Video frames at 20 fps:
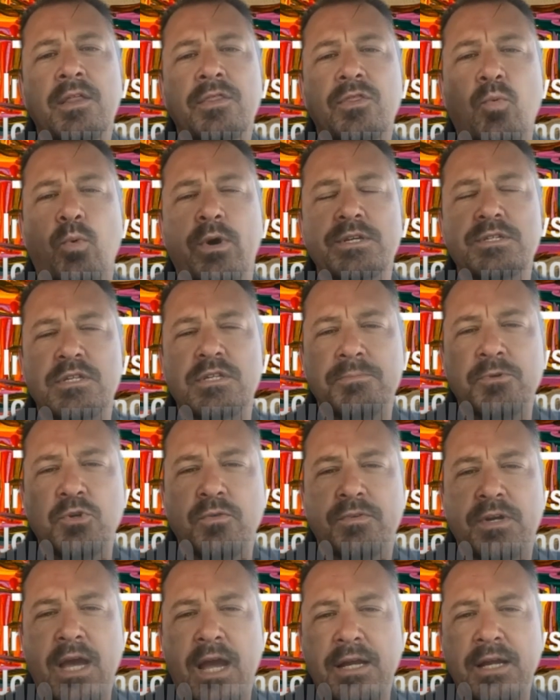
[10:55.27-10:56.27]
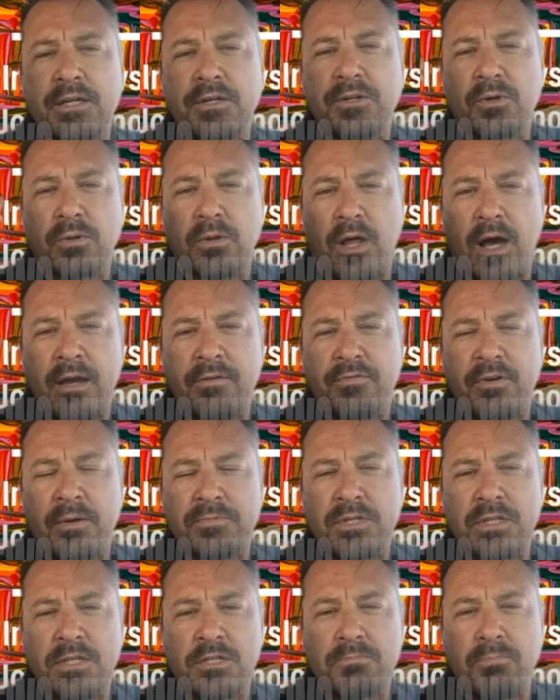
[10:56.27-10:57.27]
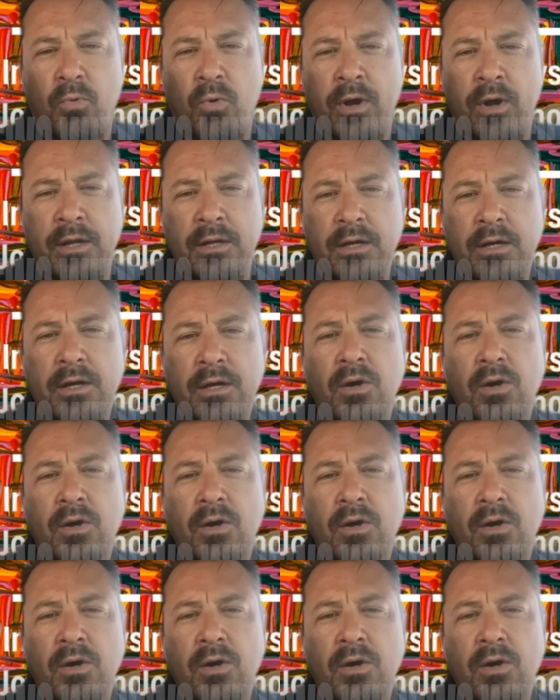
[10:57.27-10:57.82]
the wisdom you've gained in your life up to this point,